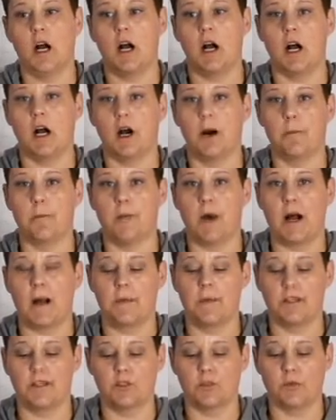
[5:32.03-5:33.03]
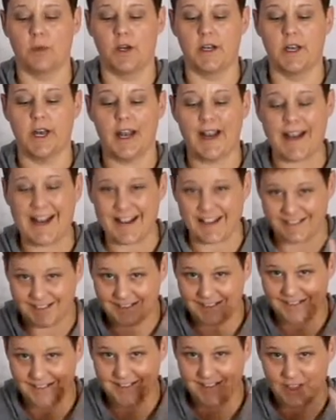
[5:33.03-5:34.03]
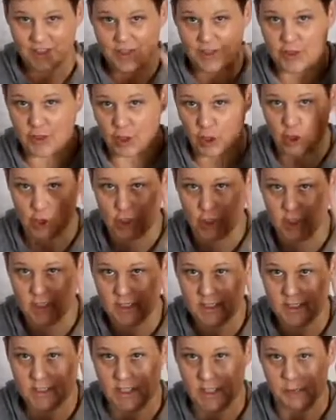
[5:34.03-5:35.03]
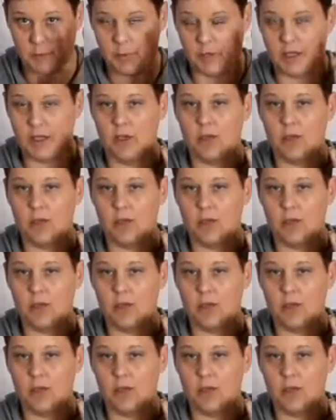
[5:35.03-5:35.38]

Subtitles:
on this one. Third tip,